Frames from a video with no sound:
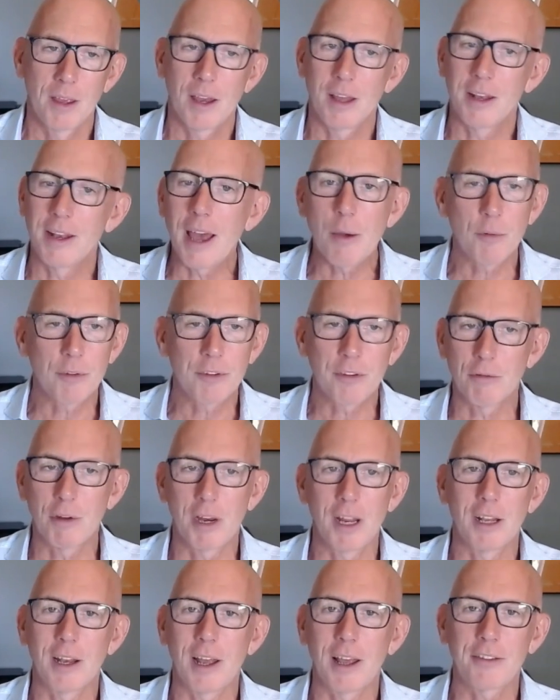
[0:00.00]
And that was a
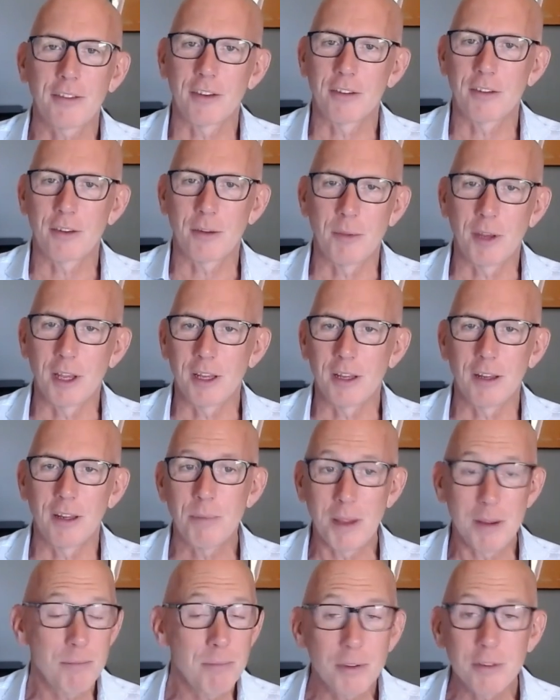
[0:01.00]
real lesson to me.
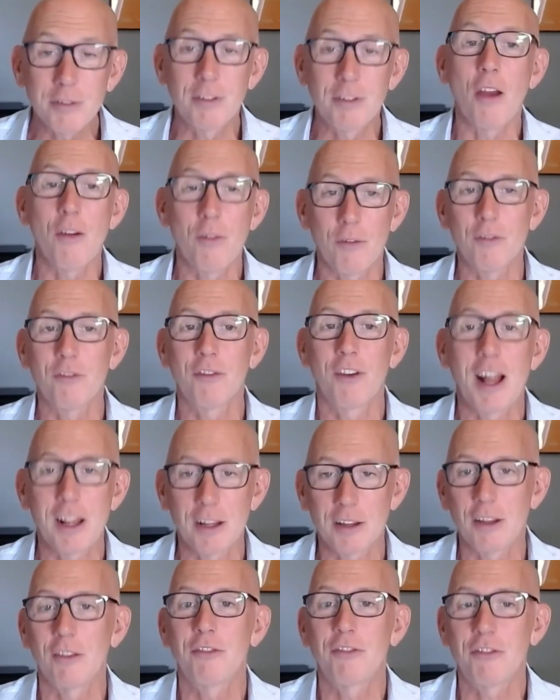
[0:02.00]
People don't
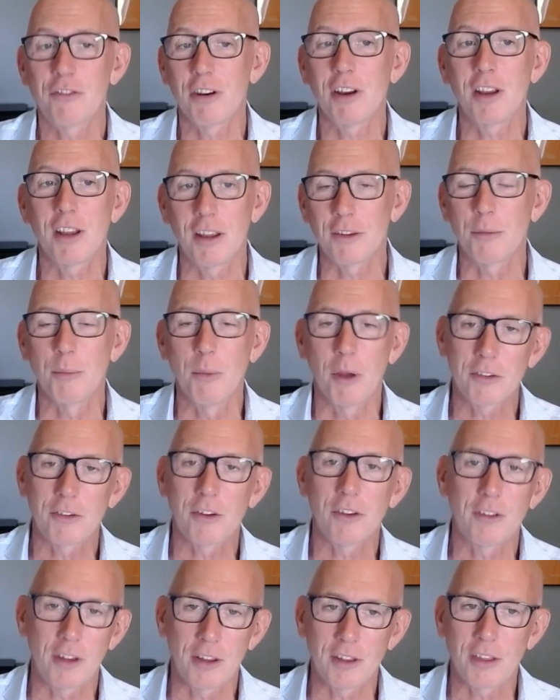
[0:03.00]
value free as much
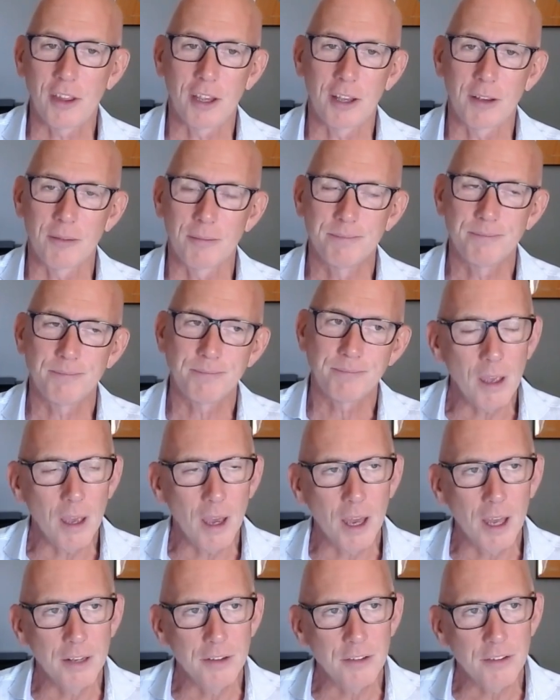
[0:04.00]
as you think.
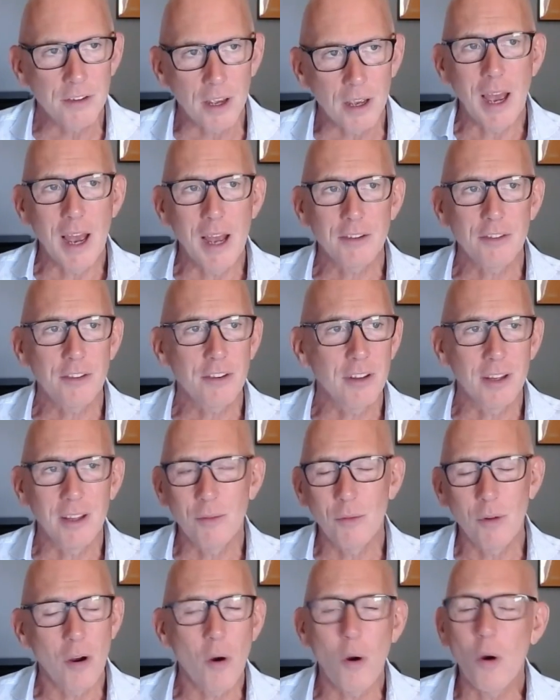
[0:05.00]
And
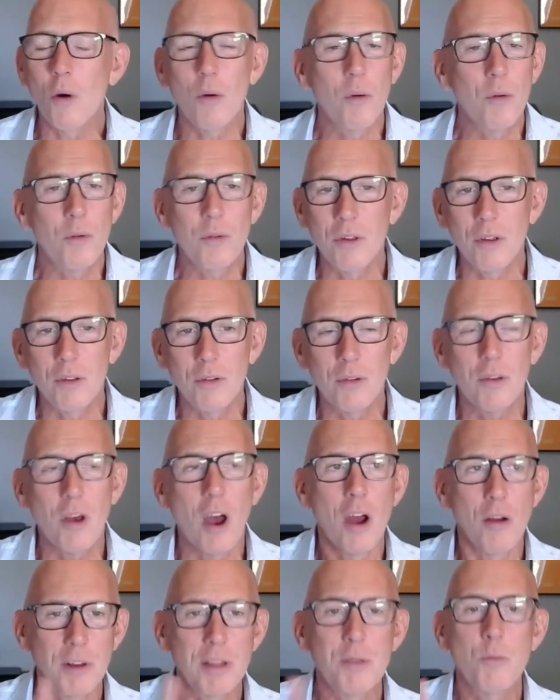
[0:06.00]
actually,
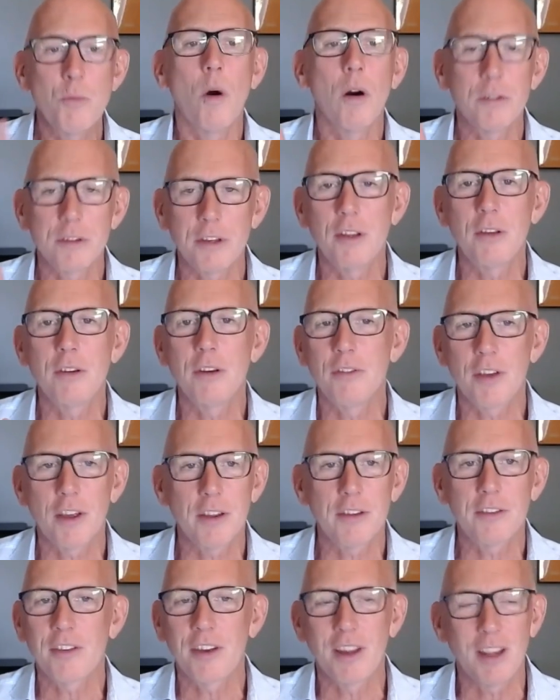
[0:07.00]
only one
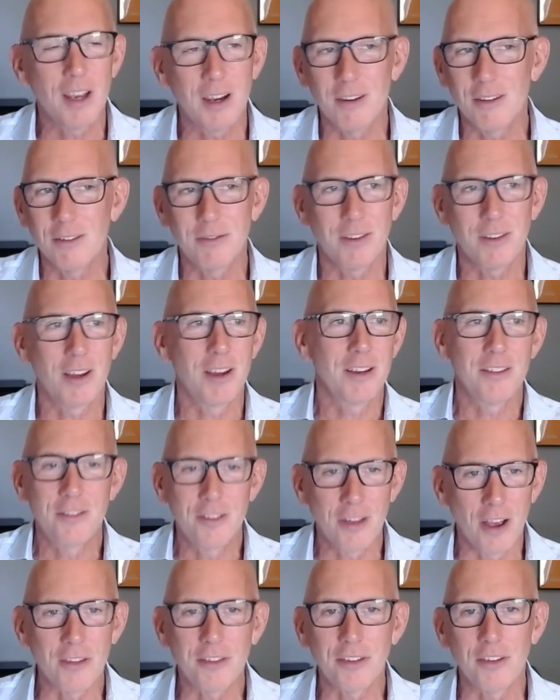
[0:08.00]
university out of like
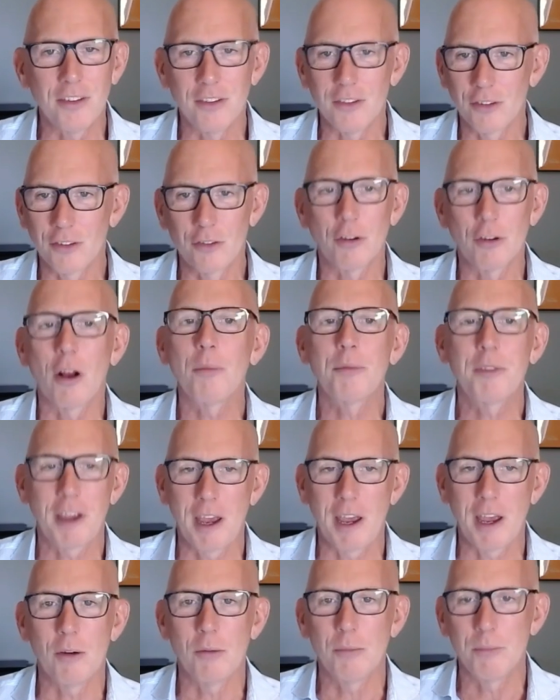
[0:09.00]
dozens dropped
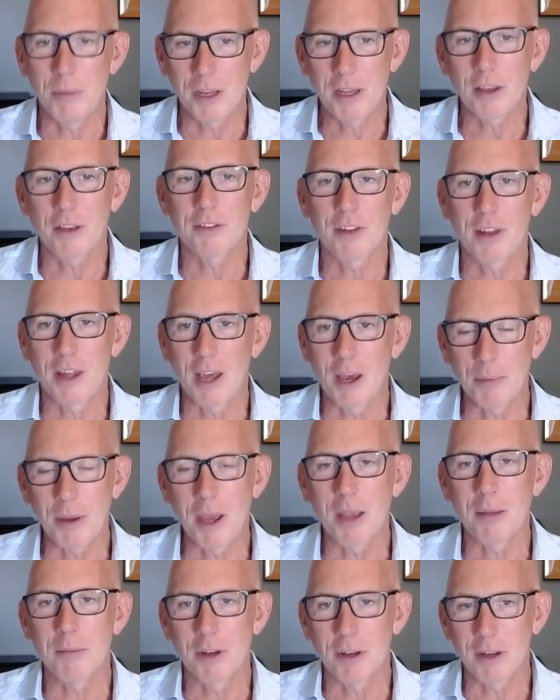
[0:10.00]
out because of that
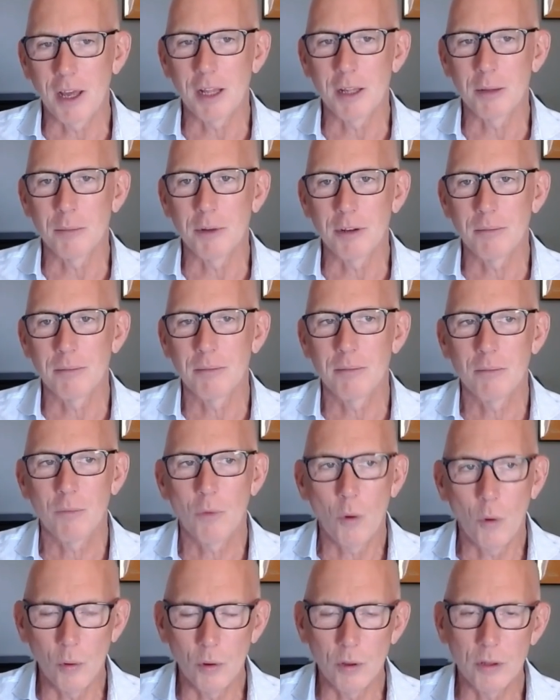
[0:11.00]
payment element.
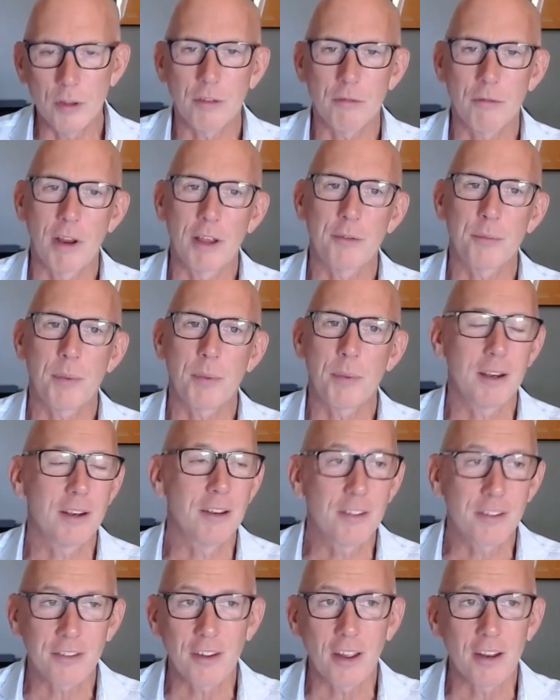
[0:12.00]
all of the rest paid.
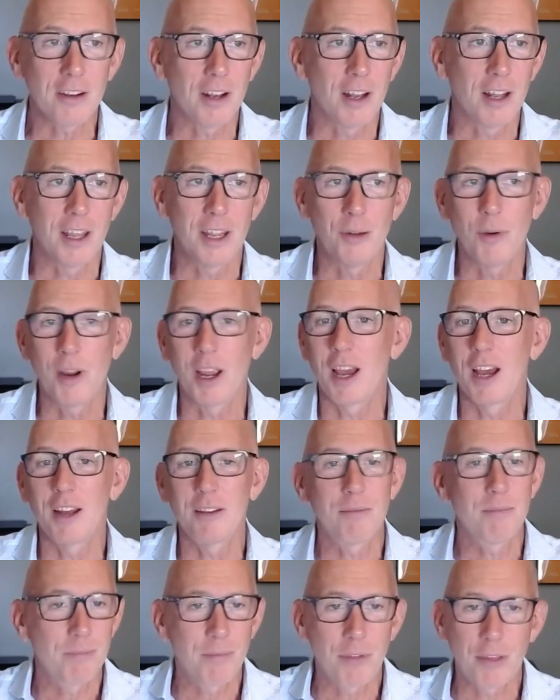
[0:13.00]
And suddenly we
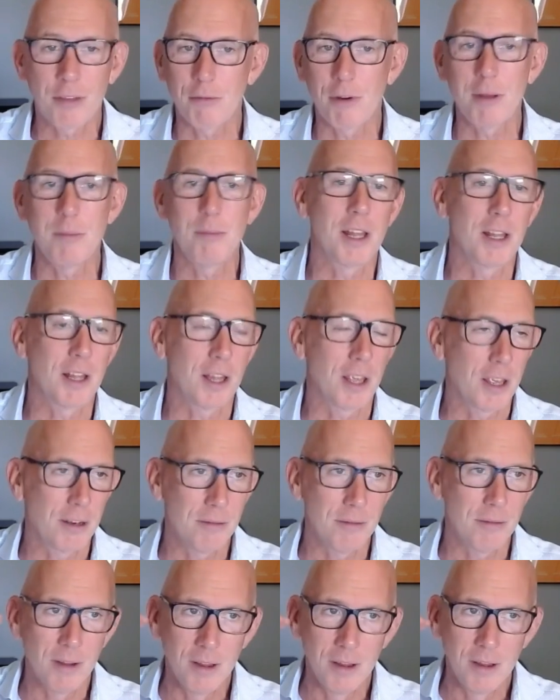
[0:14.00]
had 3
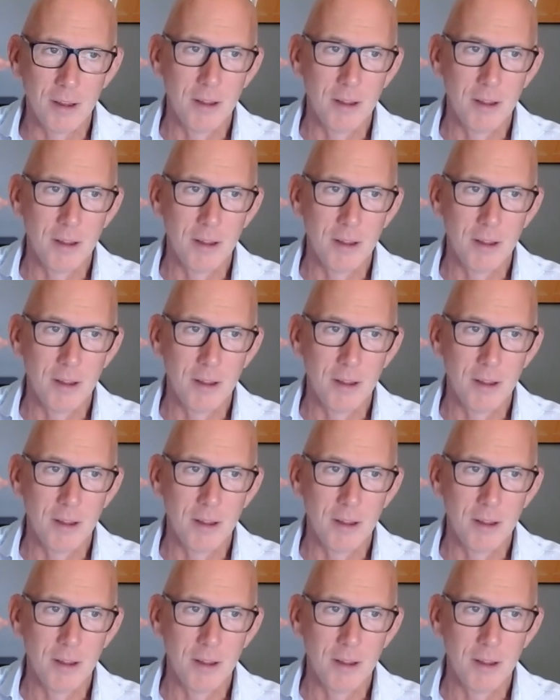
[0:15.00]
million